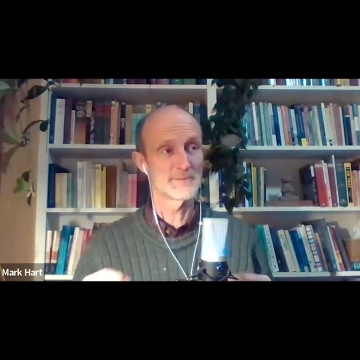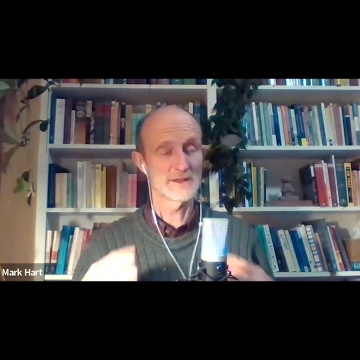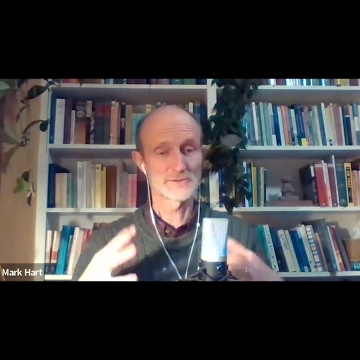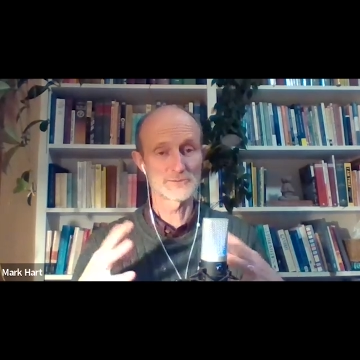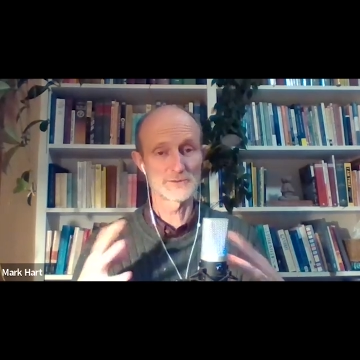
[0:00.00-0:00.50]

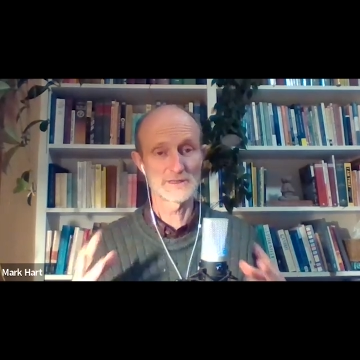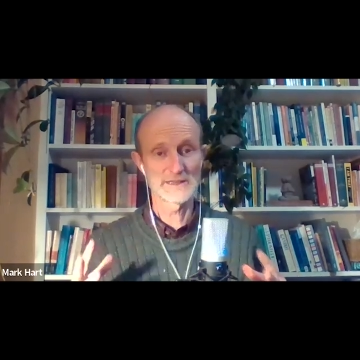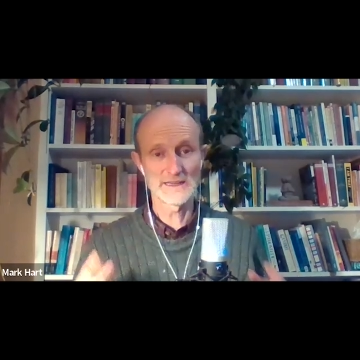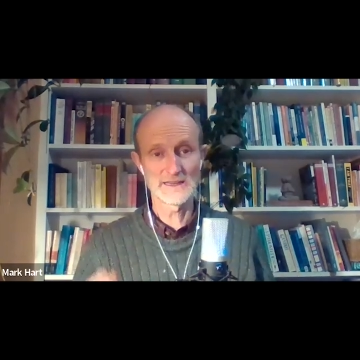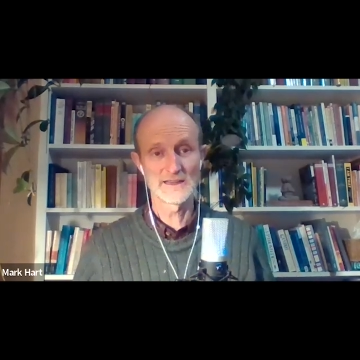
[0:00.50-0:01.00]
It's
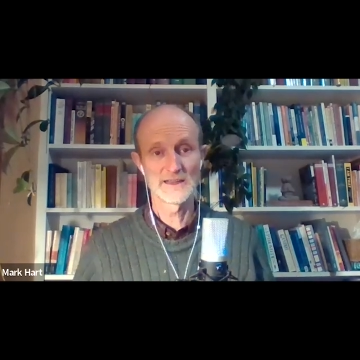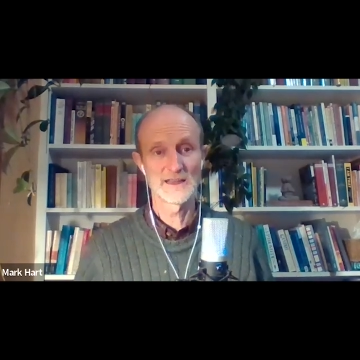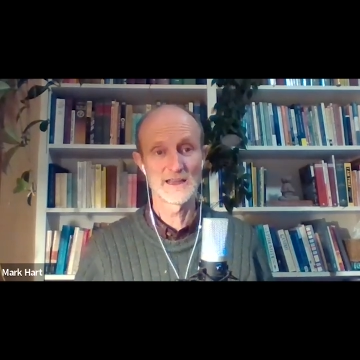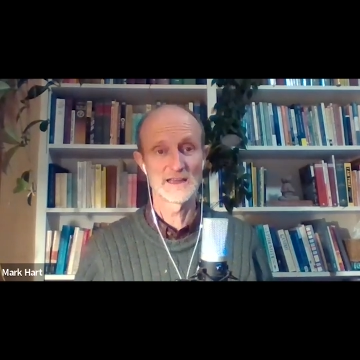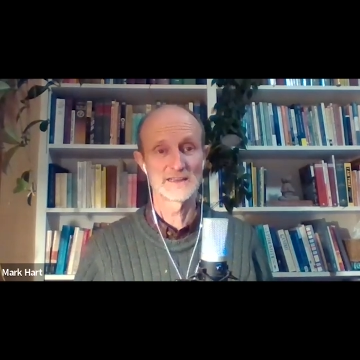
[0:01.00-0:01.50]
really
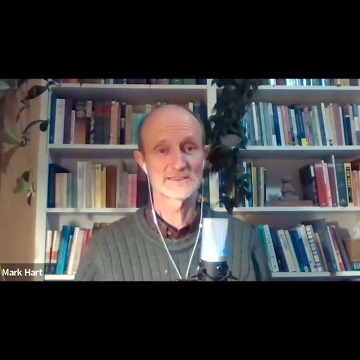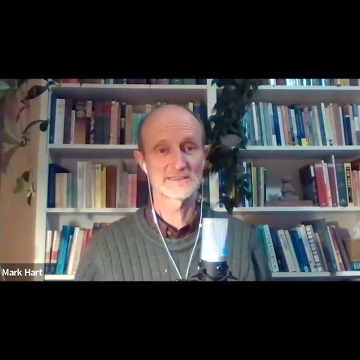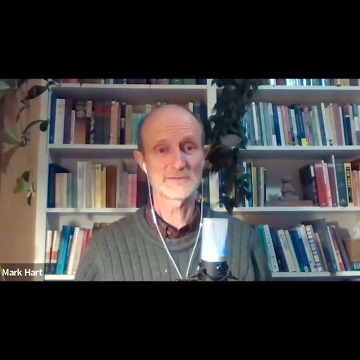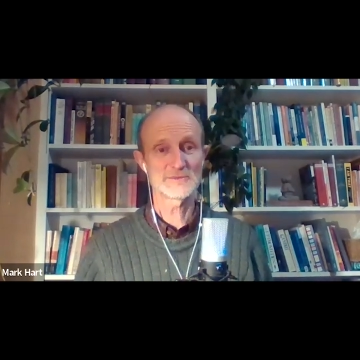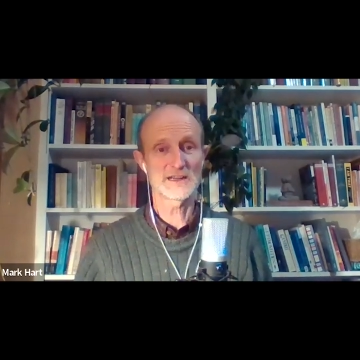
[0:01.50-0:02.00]

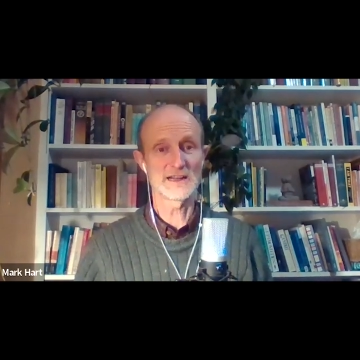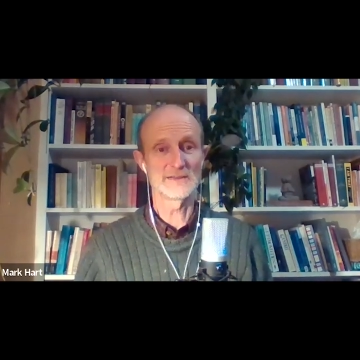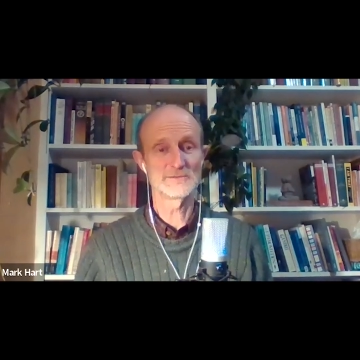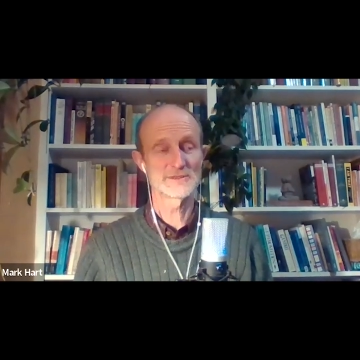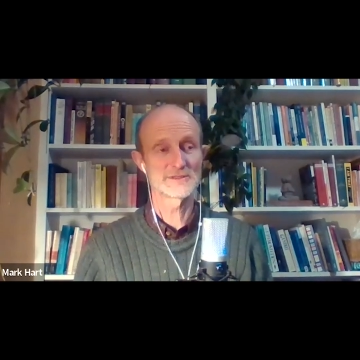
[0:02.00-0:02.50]

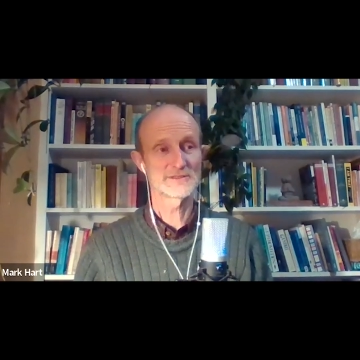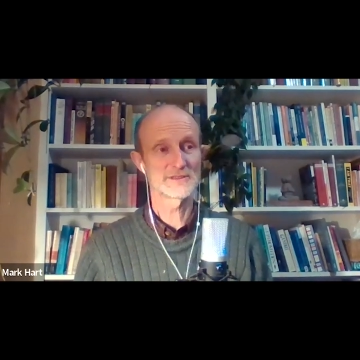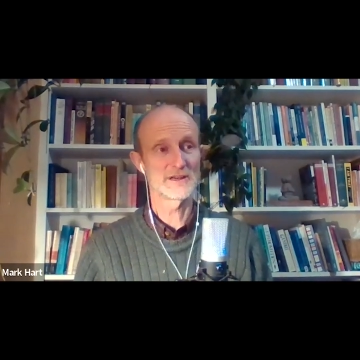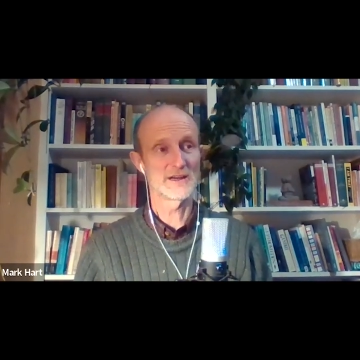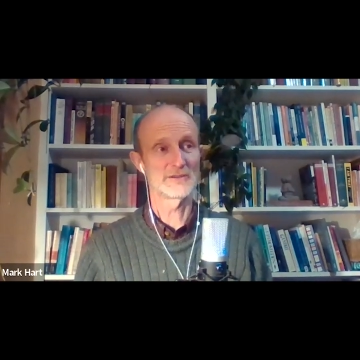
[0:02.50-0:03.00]
sometimes
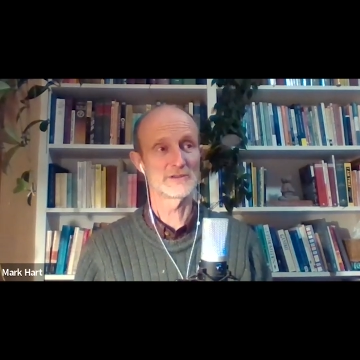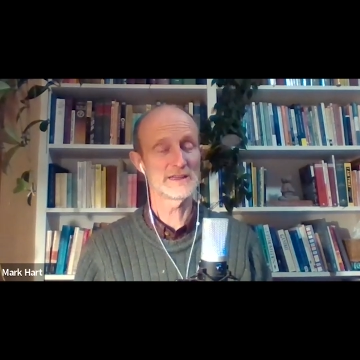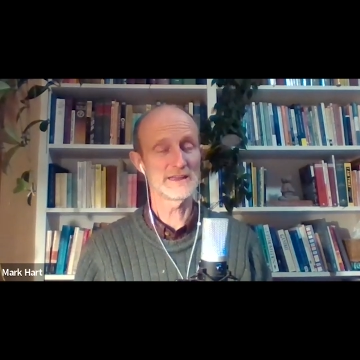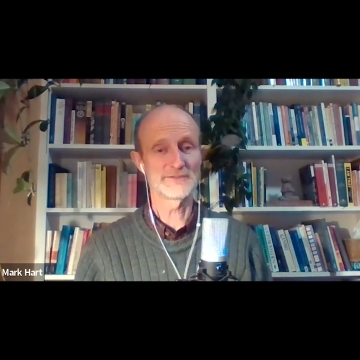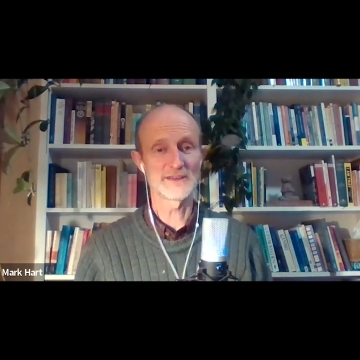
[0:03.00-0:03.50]
a
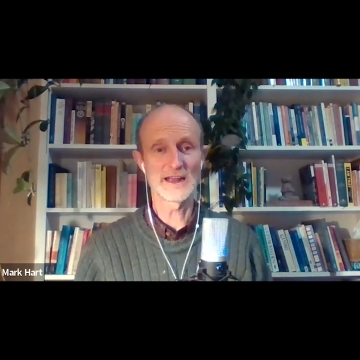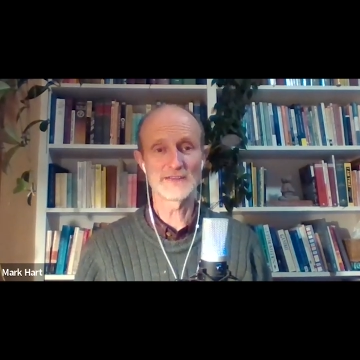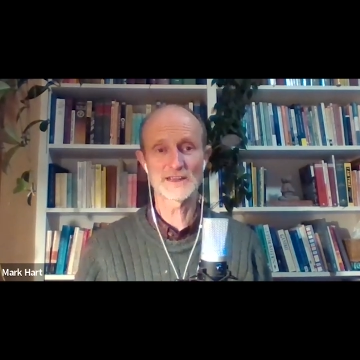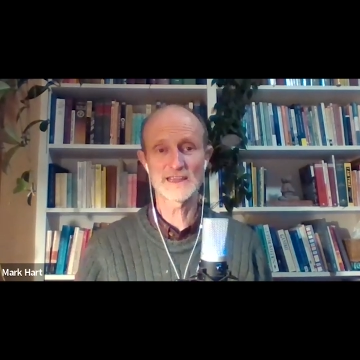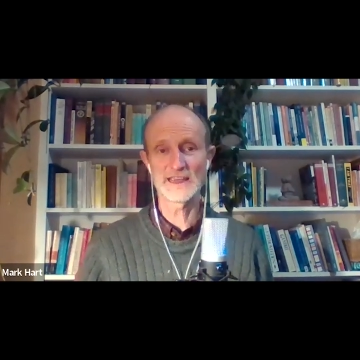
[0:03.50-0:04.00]
relief. And I've
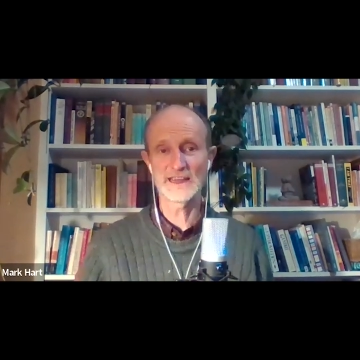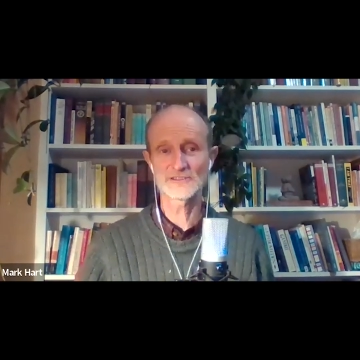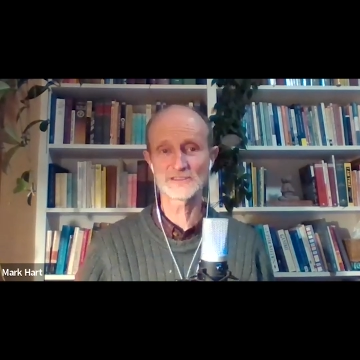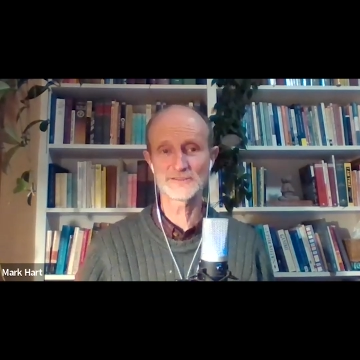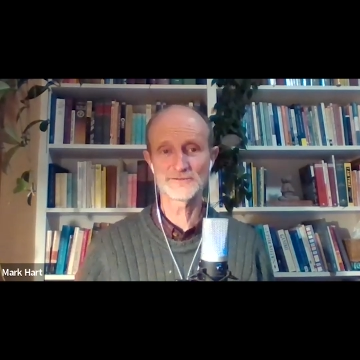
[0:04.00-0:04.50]

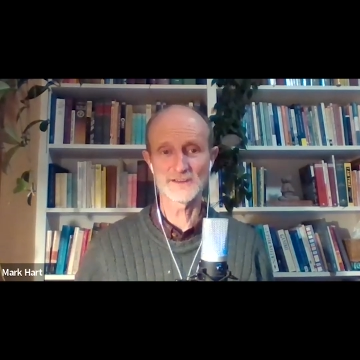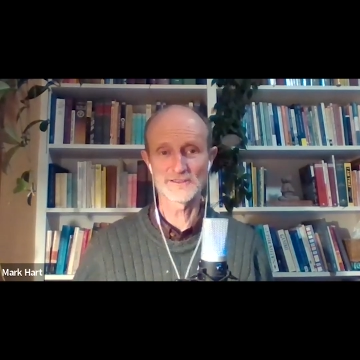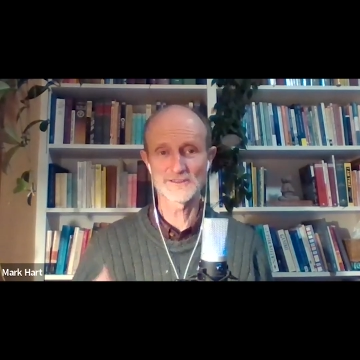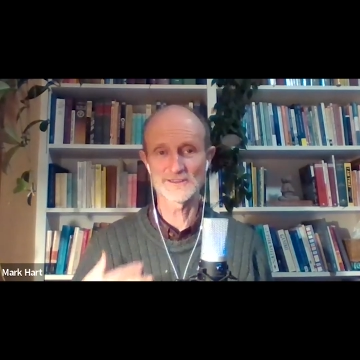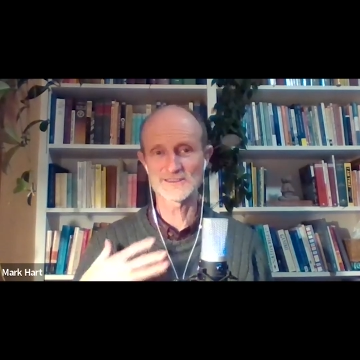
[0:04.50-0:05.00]
occasionally
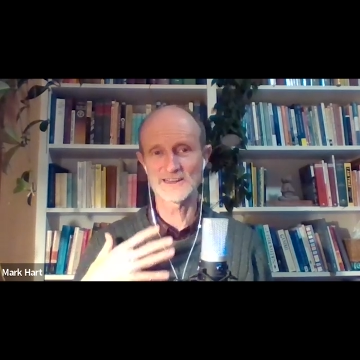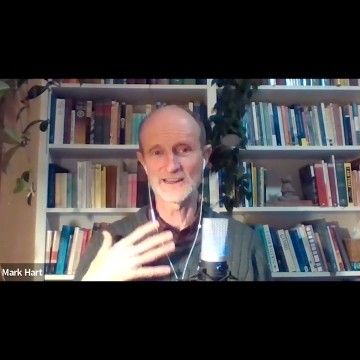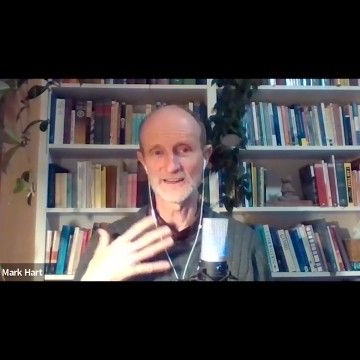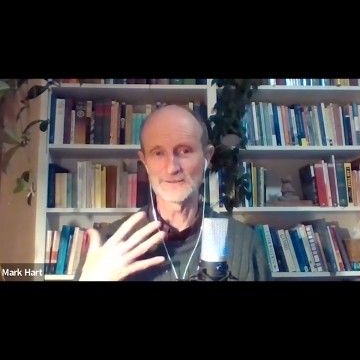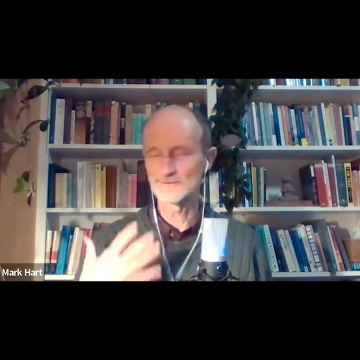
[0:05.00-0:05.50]
felt this
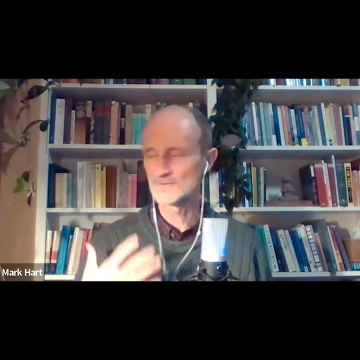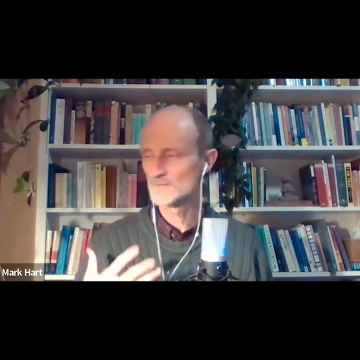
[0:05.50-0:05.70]
kind of,